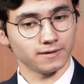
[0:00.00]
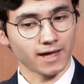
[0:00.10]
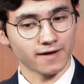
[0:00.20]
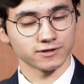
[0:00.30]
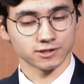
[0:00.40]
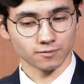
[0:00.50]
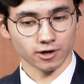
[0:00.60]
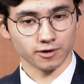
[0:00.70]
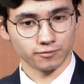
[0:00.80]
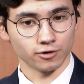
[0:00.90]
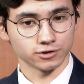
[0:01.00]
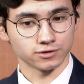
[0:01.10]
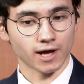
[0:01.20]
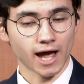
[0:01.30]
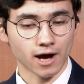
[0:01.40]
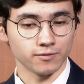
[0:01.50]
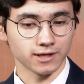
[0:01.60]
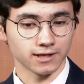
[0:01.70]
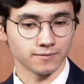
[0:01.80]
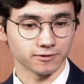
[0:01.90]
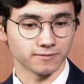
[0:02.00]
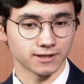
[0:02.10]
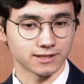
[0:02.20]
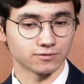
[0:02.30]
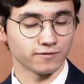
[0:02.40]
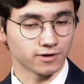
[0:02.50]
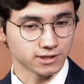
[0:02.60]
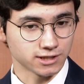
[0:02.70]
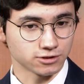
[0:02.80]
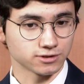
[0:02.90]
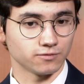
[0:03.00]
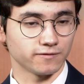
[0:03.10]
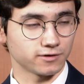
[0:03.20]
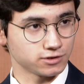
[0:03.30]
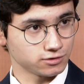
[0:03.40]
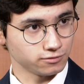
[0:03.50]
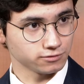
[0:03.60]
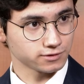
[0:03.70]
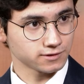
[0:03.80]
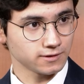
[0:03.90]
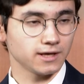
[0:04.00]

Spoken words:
have a smart approach to how we can implement this with our teachers and with our schools.